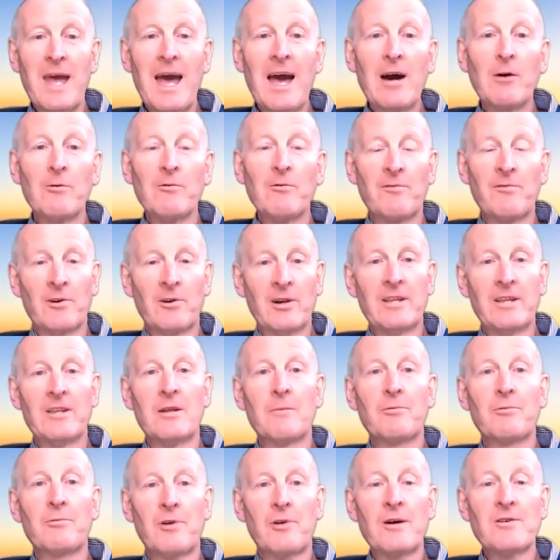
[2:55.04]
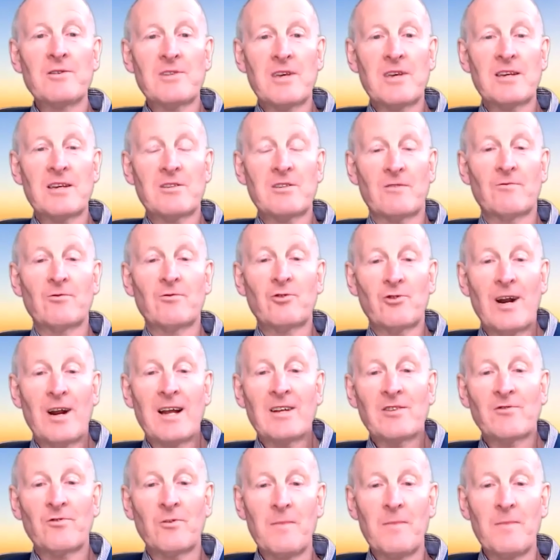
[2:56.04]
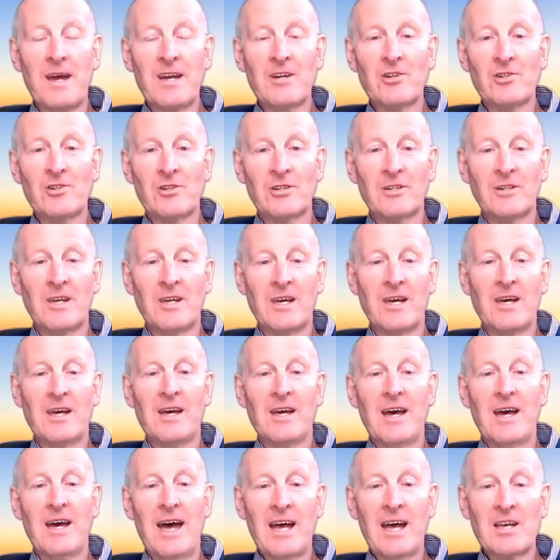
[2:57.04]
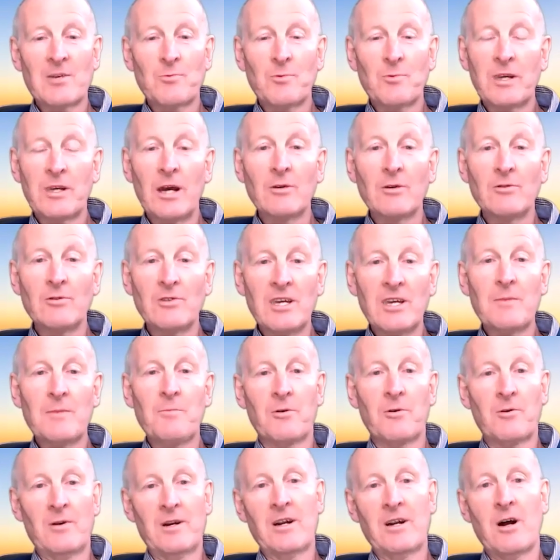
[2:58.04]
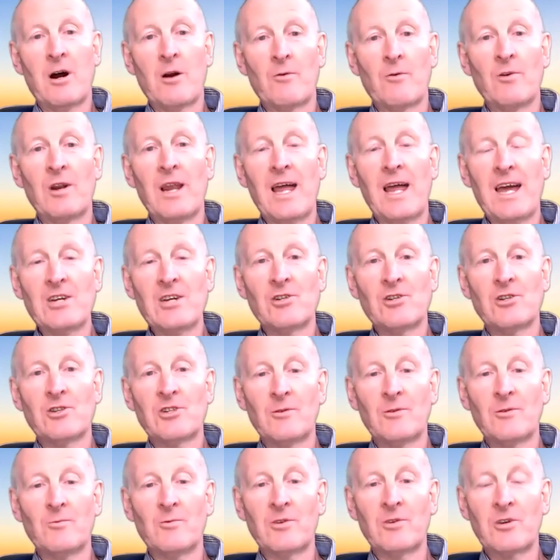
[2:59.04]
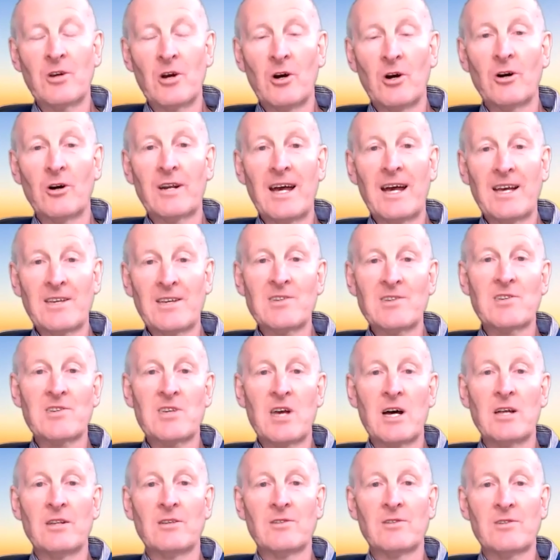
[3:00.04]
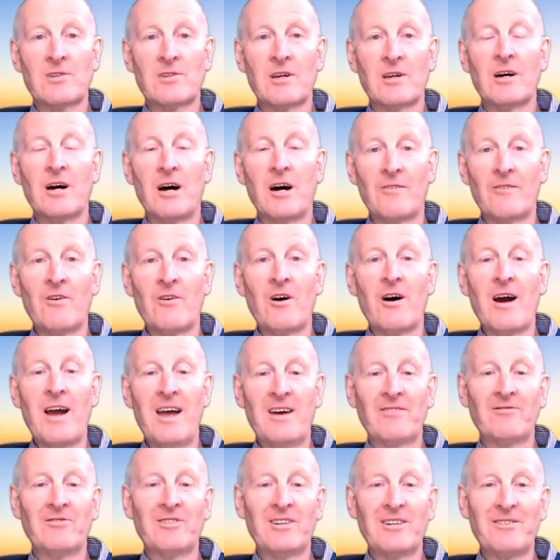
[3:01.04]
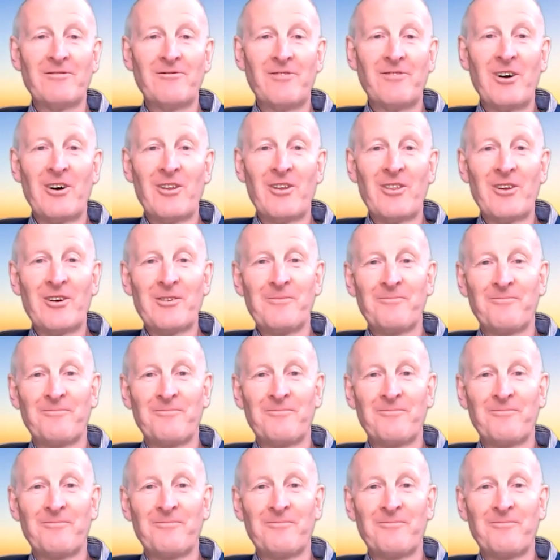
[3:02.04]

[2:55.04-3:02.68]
helpful in the process of transformation as we go deeper in our relationship with God as sons of our Heavenly Father.